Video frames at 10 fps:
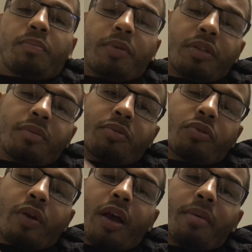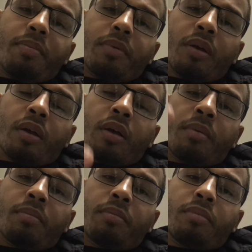please subscribe.
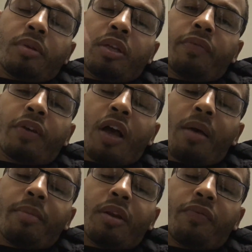Leave a comment